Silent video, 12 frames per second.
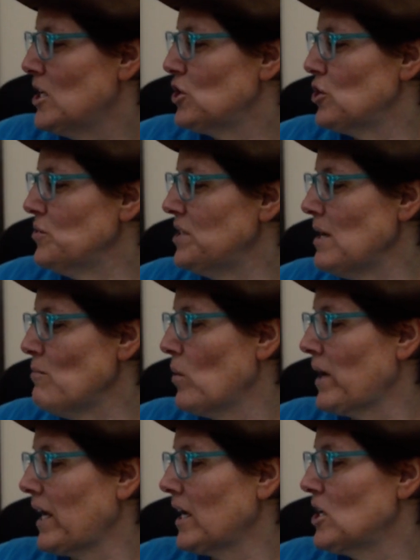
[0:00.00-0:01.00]
Tuesday
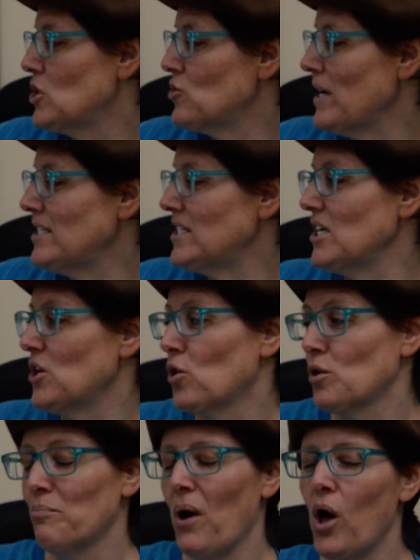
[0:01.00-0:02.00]
morning, dressed in
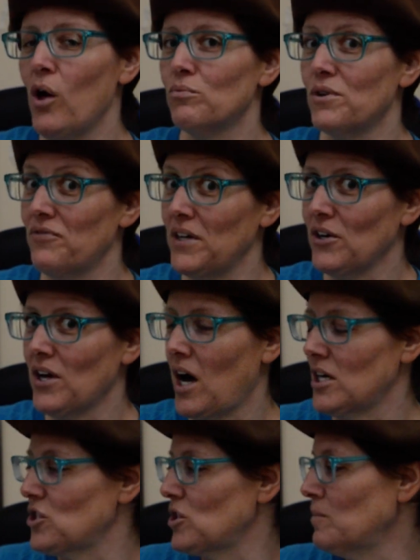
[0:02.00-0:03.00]
her Paul Revere
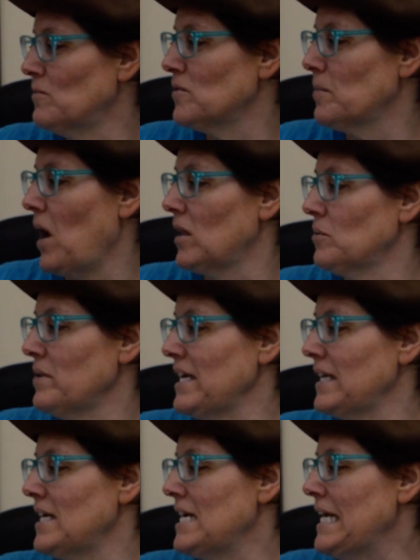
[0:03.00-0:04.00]
costume from
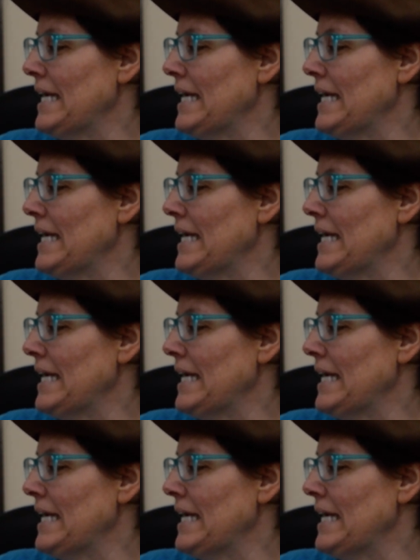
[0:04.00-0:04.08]
Halloween,